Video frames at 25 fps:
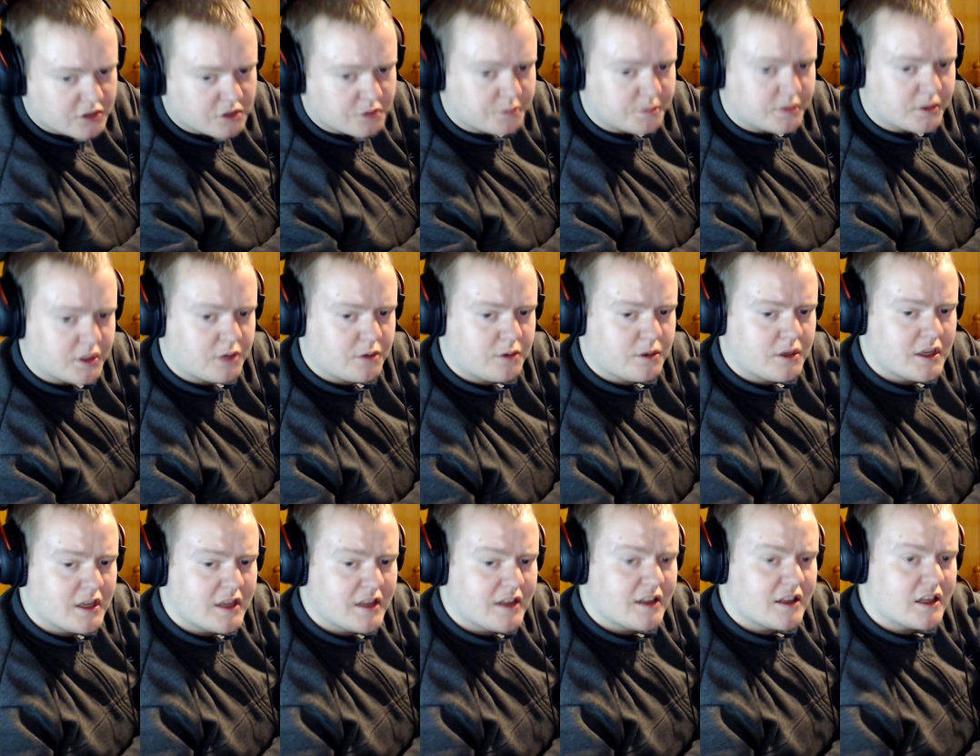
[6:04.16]
up blue.
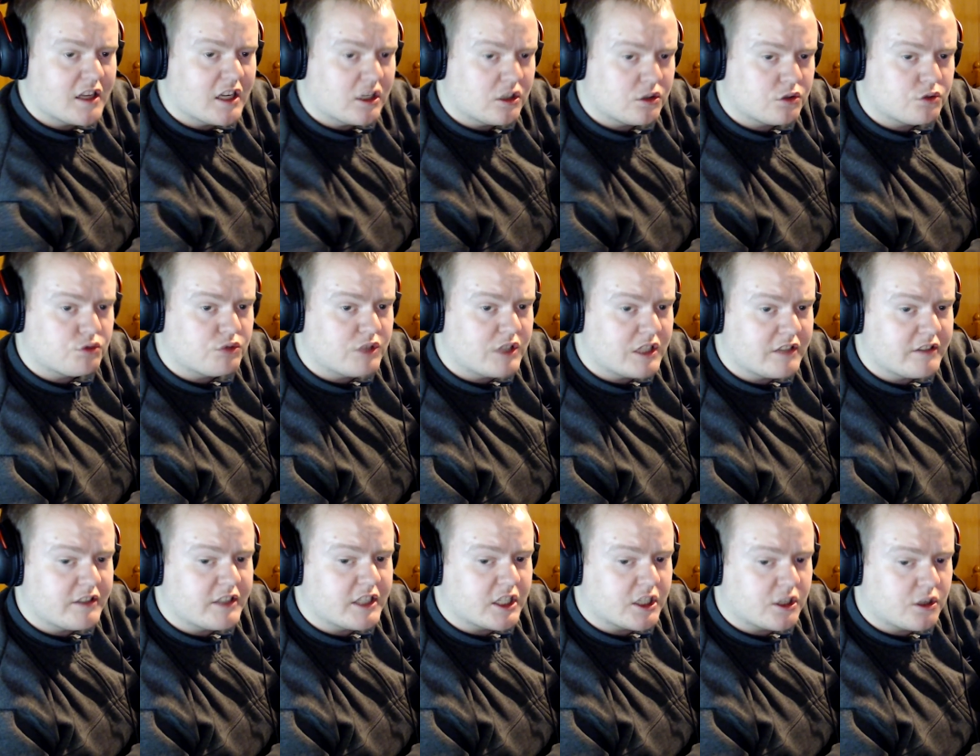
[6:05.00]
And it looks really
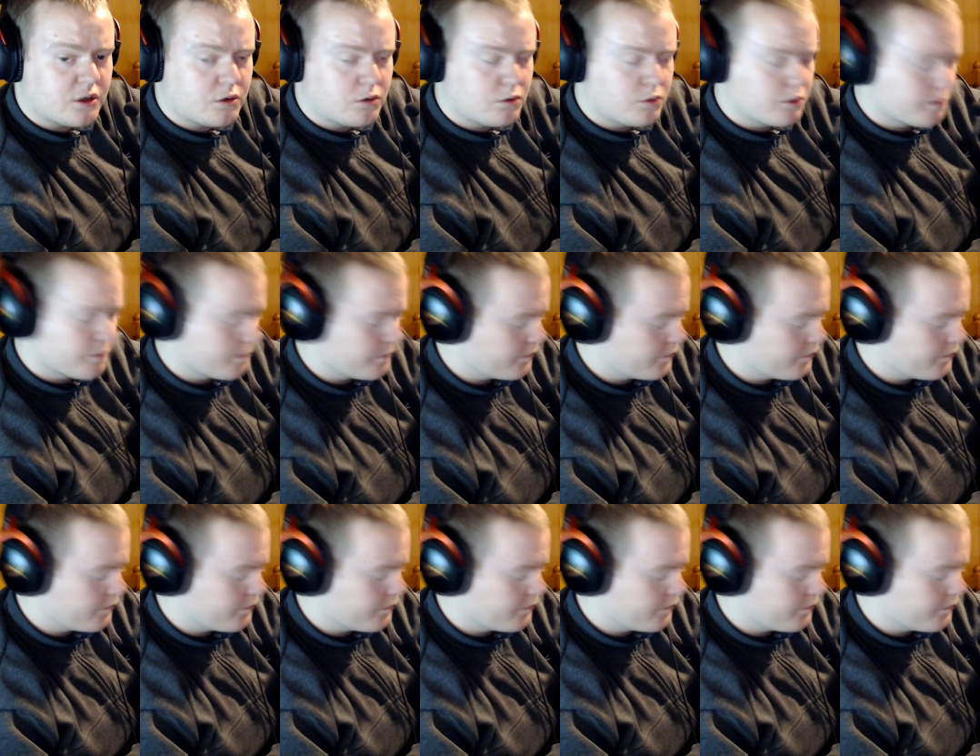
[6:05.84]
cool.